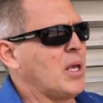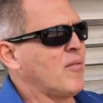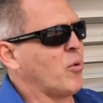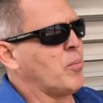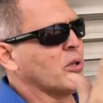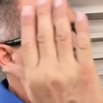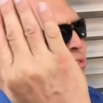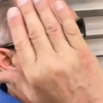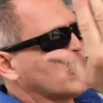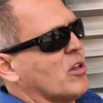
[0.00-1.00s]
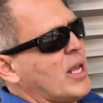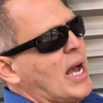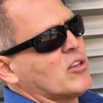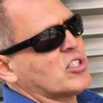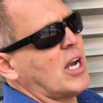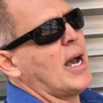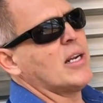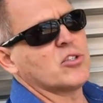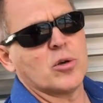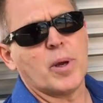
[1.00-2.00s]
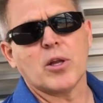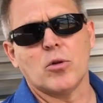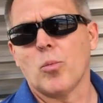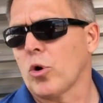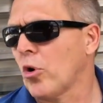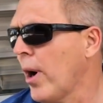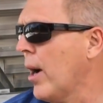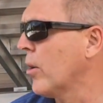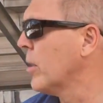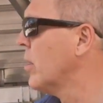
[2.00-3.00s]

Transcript: be, if we put the fence on the outside, it's going to make it a little more crowded.